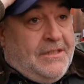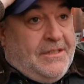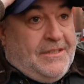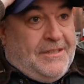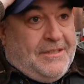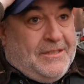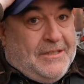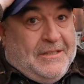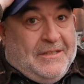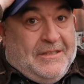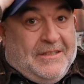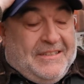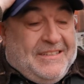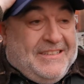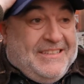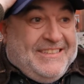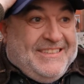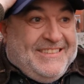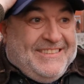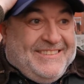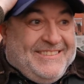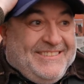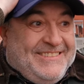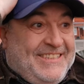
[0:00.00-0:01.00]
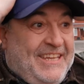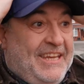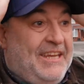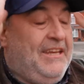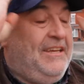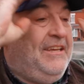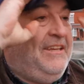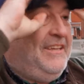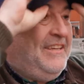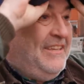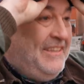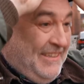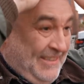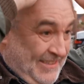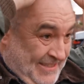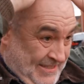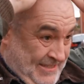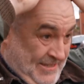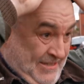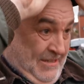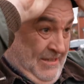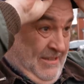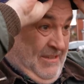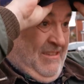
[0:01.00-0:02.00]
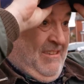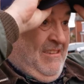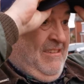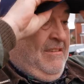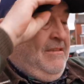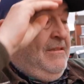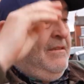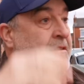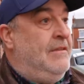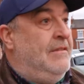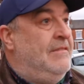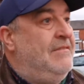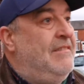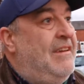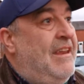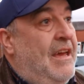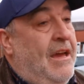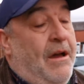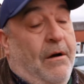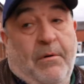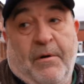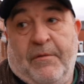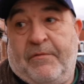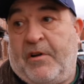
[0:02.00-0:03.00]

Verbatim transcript: What do you reckon? Not best of performances, were it? But we did it.